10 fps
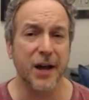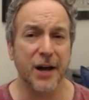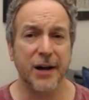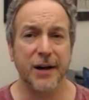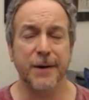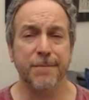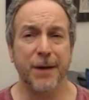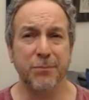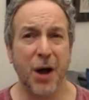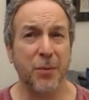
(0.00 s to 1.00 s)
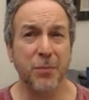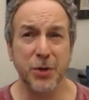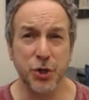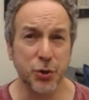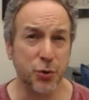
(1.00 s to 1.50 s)
Um, I probably
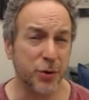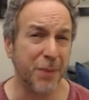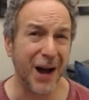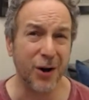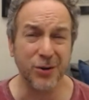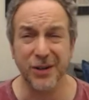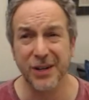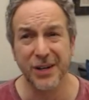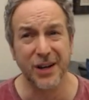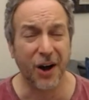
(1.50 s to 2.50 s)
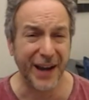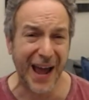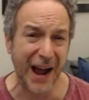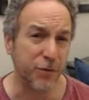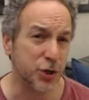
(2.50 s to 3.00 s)
shoot about on
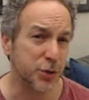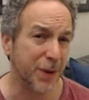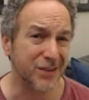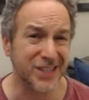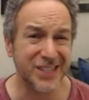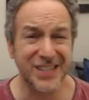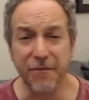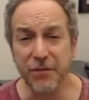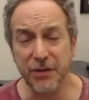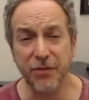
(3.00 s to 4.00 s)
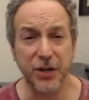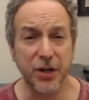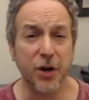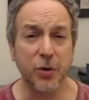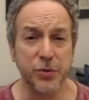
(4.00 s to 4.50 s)
average about 70
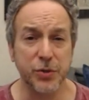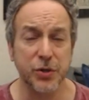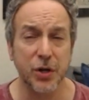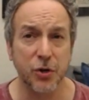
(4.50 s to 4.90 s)
videos